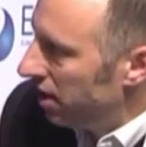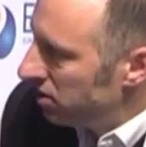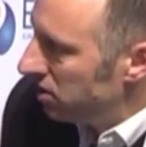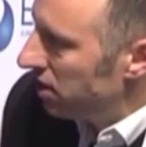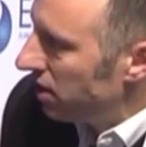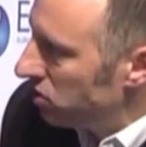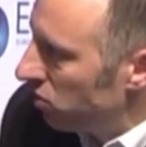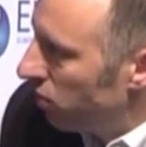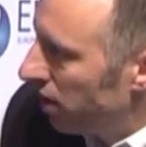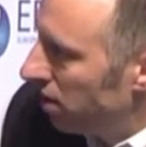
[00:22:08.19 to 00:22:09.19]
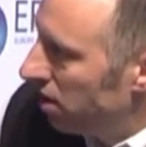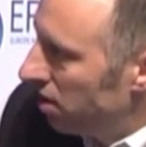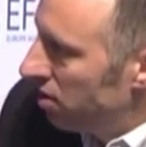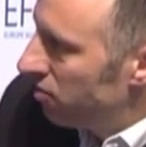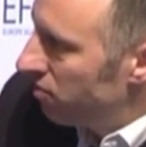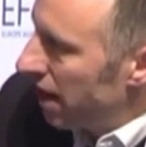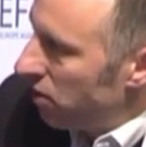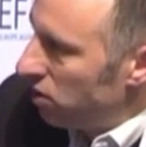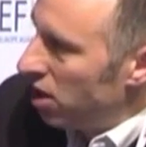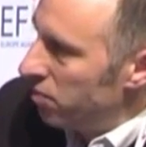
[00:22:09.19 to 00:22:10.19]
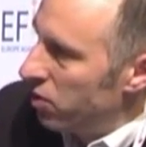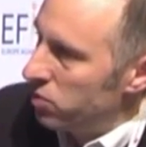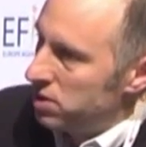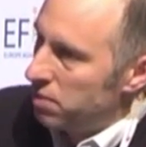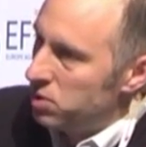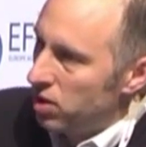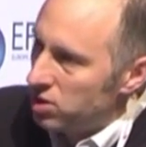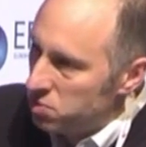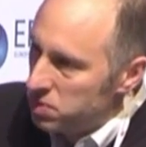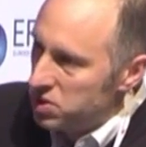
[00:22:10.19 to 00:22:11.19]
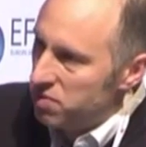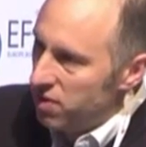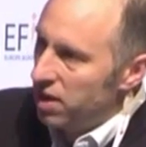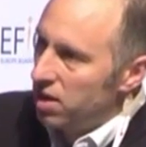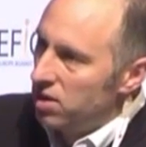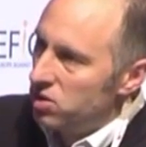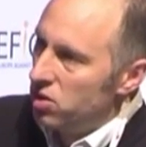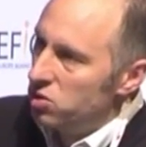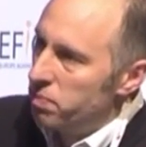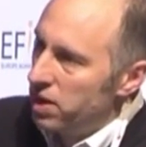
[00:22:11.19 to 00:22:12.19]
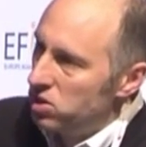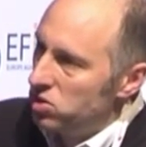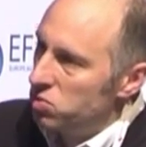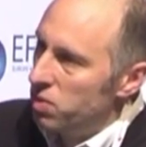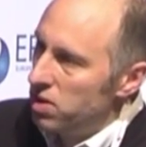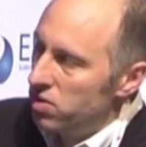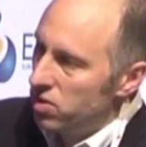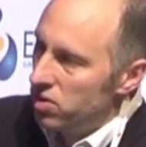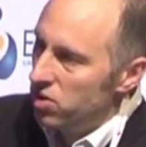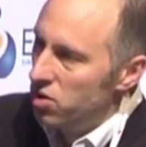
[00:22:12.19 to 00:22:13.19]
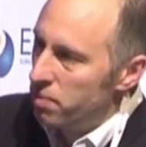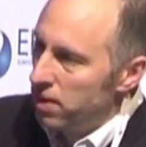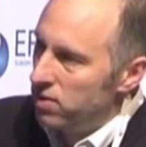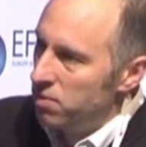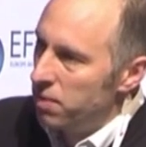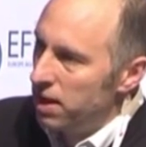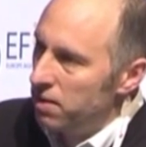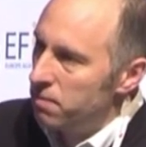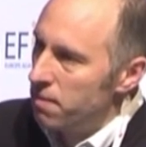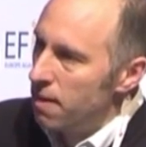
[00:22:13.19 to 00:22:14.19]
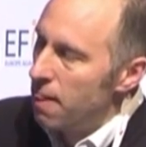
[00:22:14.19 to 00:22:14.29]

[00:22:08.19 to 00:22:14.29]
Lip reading: As I said, that's the one outcome that was absolutely specific to those patients with neuropathic pain.